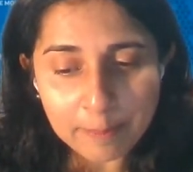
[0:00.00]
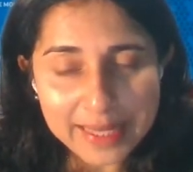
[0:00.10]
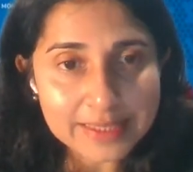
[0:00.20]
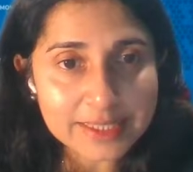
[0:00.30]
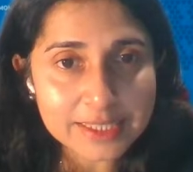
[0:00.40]

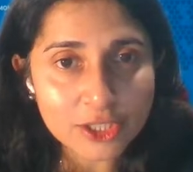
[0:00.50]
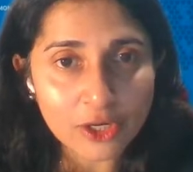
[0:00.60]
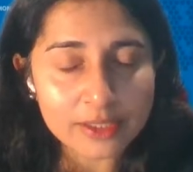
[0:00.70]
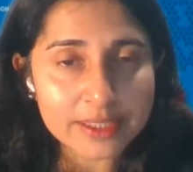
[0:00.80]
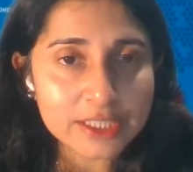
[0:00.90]
Based
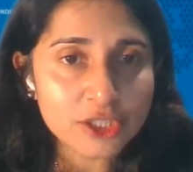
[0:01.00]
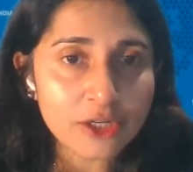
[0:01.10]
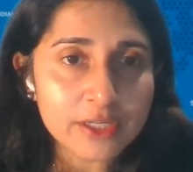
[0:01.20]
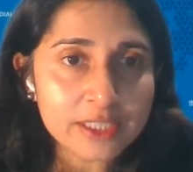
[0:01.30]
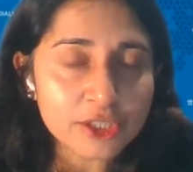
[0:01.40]
on
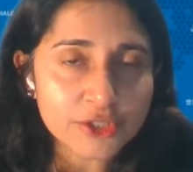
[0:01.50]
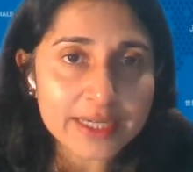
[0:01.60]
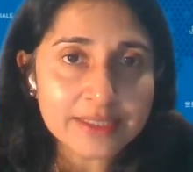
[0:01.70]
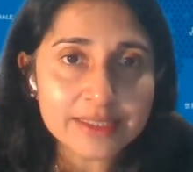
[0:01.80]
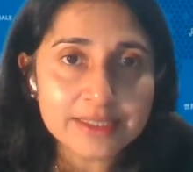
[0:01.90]
historical
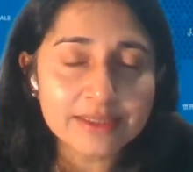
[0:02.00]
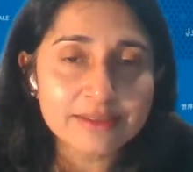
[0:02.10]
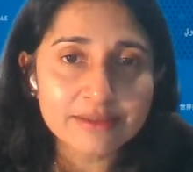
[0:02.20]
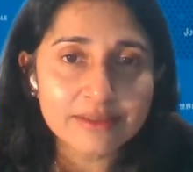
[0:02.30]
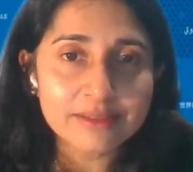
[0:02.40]
trends,
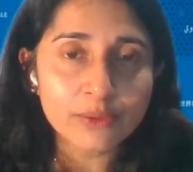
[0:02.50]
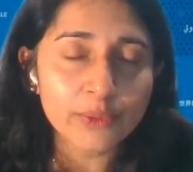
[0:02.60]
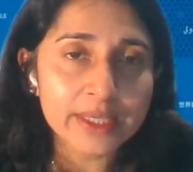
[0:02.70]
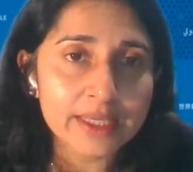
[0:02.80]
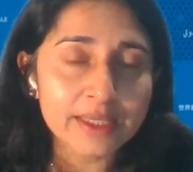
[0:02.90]

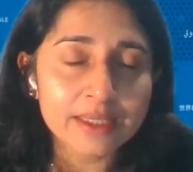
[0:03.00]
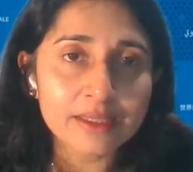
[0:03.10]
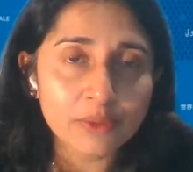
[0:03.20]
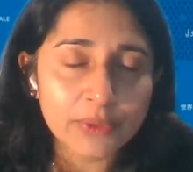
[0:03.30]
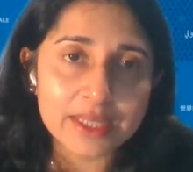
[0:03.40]
we
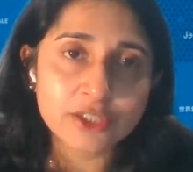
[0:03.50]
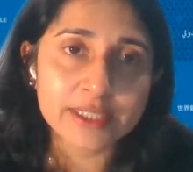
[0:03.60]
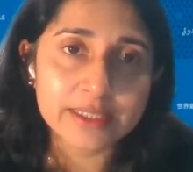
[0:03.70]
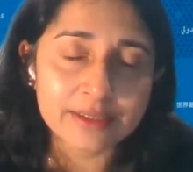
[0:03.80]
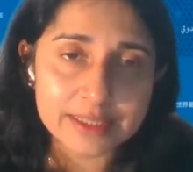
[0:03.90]

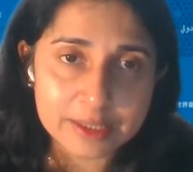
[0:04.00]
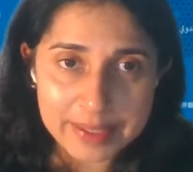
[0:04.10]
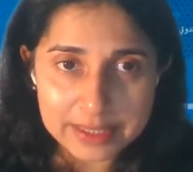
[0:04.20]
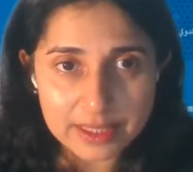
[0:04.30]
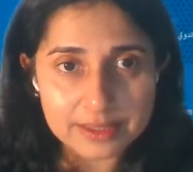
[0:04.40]
actually
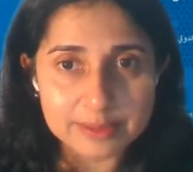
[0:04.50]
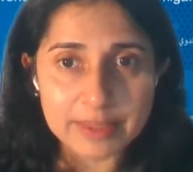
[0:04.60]
expect health